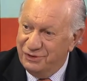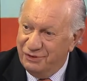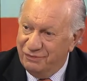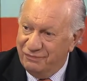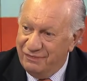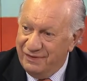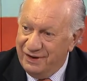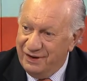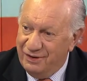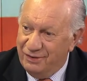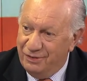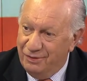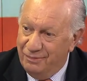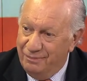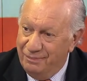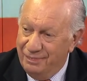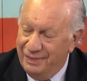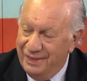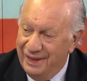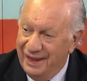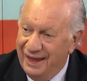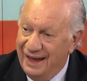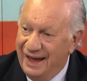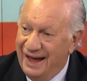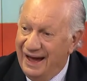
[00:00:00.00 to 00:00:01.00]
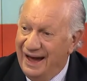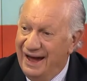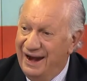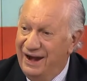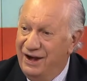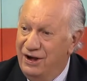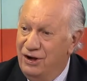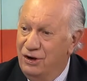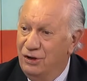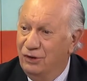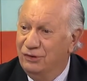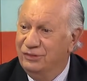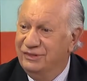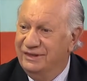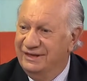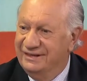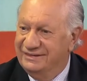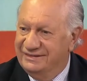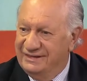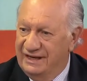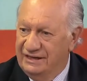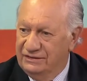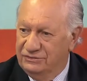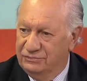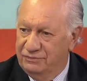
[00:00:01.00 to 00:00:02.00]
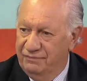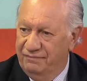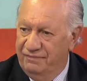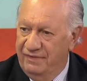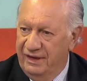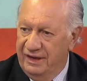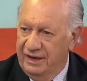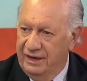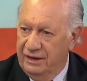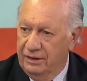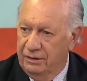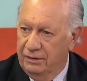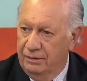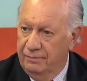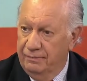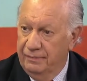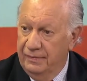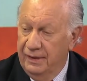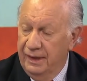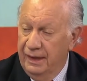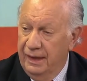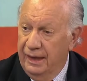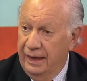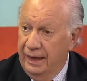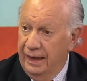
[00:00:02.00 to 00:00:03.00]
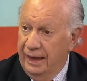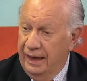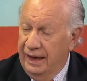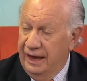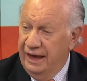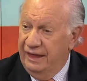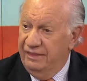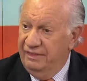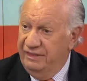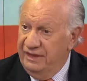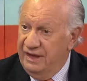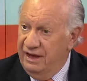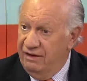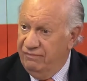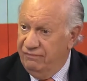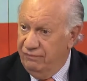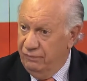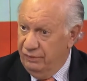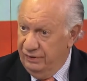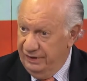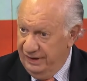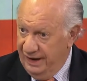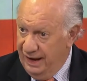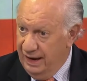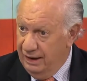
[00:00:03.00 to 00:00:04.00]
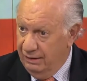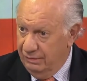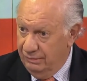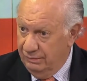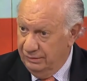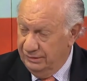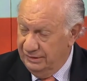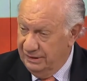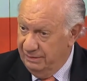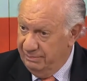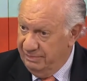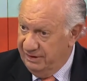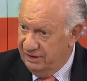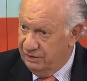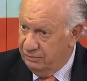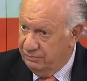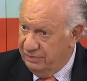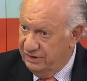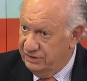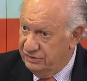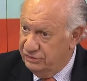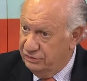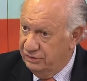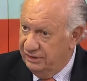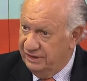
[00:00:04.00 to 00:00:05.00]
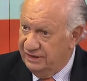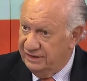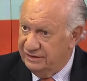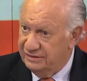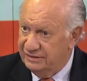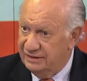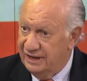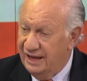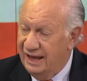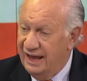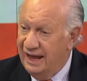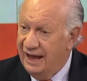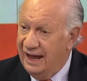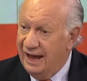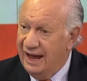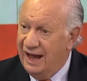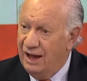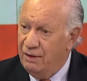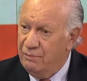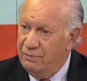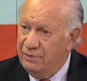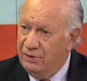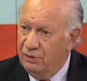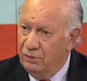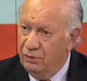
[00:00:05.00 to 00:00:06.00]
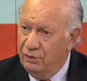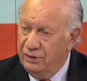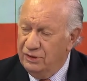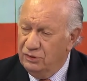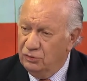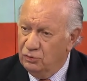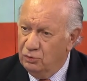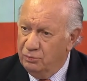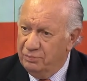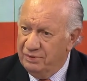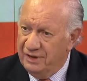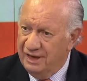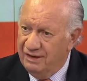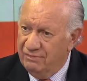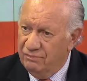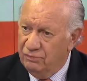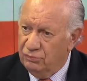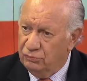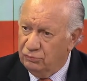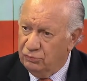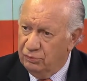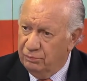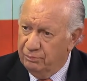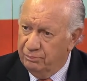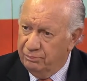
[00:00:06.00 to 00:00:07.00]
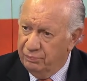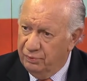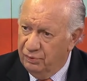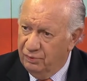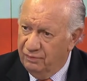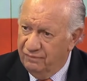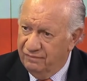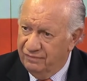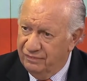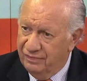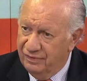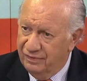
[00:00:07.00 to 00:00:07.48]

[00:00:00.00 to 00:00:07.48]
of income and not the size of the income. And therefore now, the big question is, are we going to be able to improve